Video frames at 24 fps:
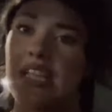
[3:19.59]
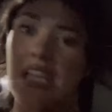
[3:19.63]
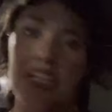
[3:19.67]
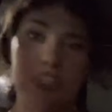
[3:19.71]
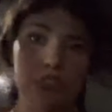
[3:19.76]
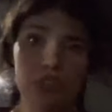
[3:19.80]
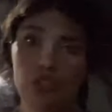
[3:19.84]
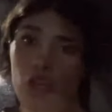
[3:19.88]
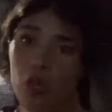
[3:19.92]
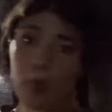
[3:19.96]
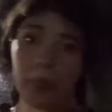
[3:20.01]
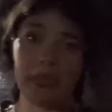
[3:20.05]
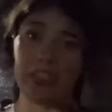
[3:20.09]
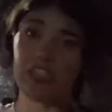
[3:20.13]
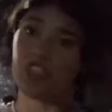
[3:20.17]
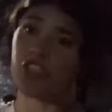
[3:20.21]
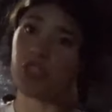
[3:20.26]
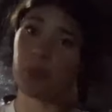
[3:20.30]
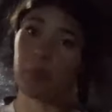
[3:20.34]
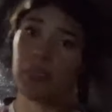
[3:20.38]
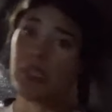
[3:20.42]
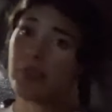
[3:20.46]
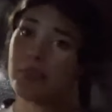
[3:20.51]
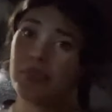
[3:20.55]
Like, nobody
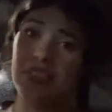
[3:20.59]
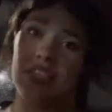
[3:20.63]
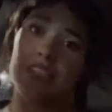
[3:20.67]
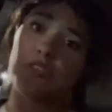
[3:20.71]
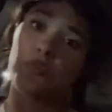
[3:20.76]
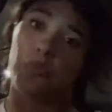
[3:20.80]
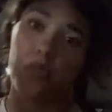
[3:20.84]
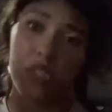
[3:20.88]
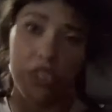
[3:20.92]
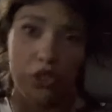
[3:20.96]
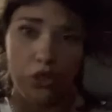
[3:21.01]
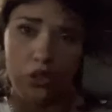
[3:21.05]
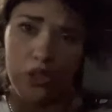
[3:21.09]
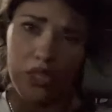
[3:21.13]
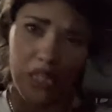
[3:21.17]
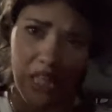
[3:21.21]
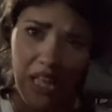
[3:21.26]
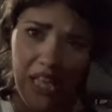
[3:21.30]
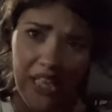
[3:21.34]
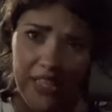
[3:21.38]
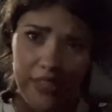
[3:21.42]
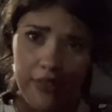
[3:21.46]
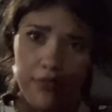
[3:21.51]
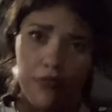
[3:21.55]
should be obsessed with your
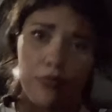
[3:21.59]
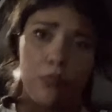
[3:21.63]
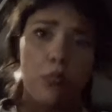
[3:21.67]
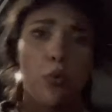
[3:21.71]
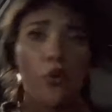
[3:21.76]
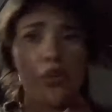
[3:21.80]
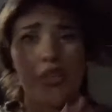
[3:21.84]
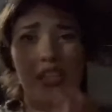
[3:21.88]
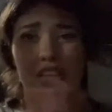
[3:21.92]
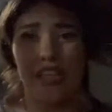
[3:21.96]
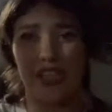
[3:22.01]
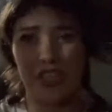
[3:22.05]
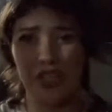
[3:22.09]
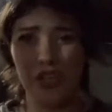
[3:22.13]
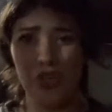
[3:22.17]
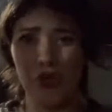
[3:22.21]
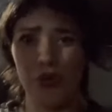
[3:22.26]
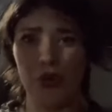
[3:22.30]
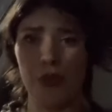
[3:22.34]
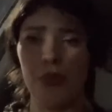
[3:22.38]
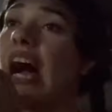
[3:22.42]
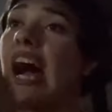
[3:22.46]
life more than you.